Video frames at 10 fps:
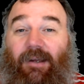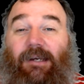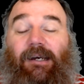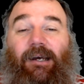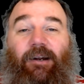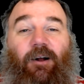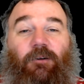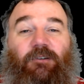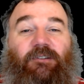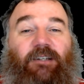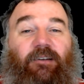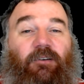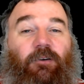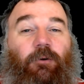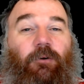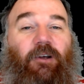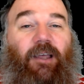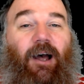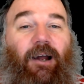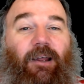And Holden says to
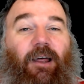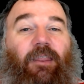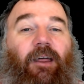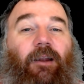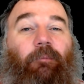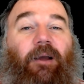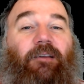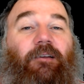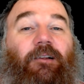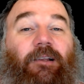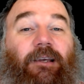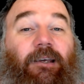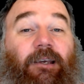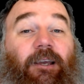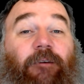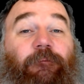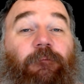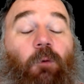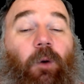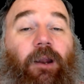Nagata that basically, if
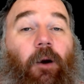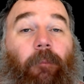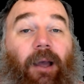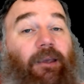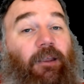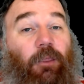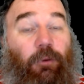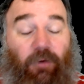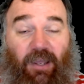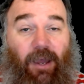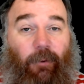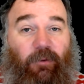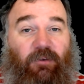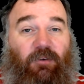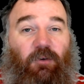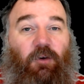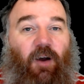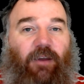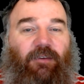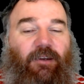we're not back in 3 hours, you
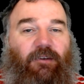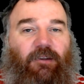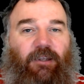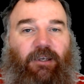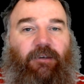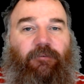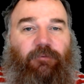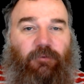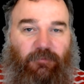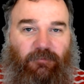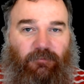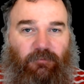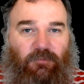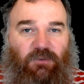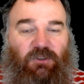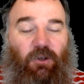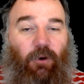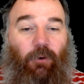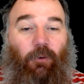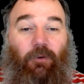guys need to leave.
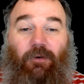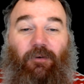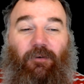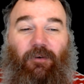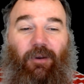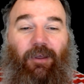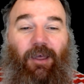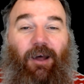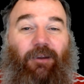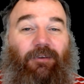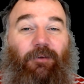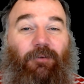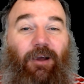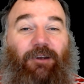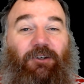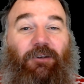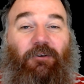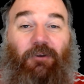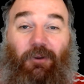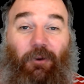So Nagata seems like she's
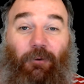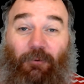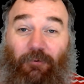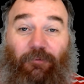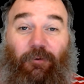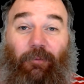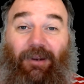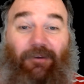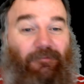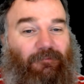all alone for a bit.